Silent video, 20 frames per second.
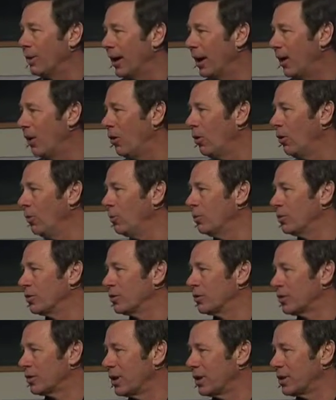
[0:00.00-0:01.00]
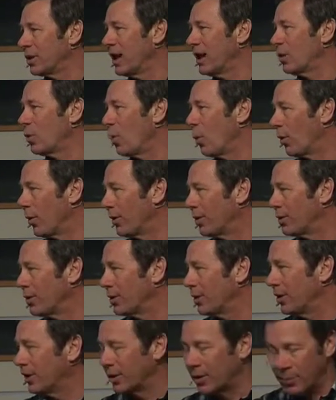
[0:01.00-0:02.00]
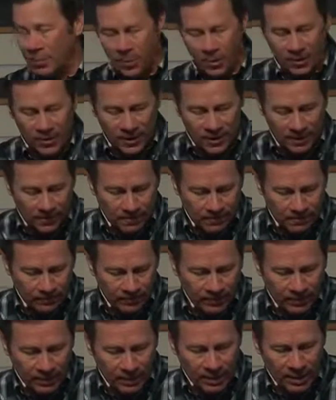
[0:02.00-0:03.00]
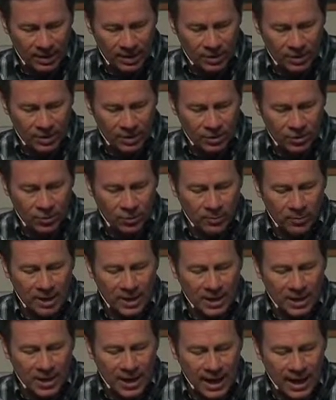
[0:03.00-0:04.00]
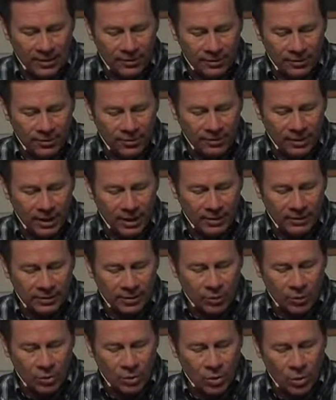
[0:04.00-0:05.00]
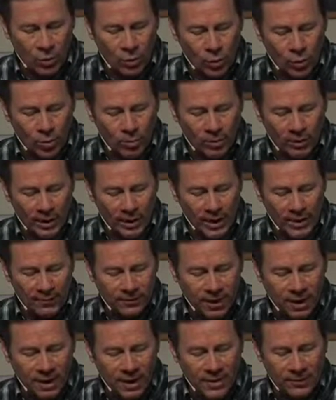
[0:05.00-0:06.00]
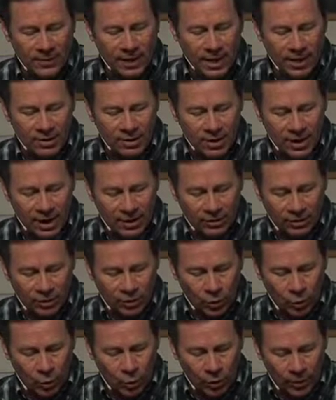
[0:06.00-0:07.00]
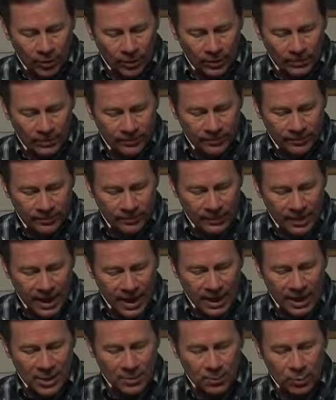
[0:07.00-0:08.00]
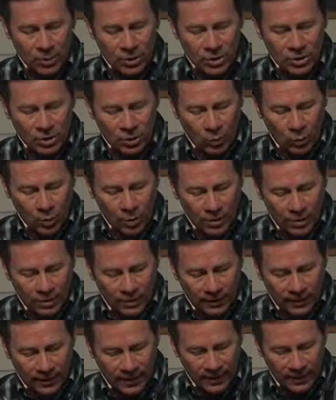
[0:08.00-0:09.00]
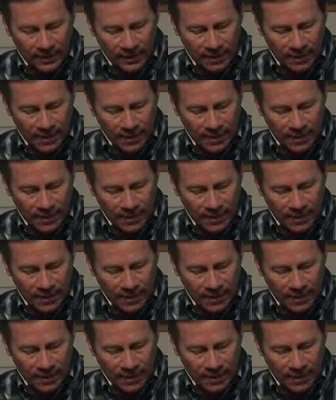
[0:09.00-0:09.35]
Now, home was his headquarters there in Capernaum. So many gathered that there was no room left, not even outside the door, and he preached the word to them.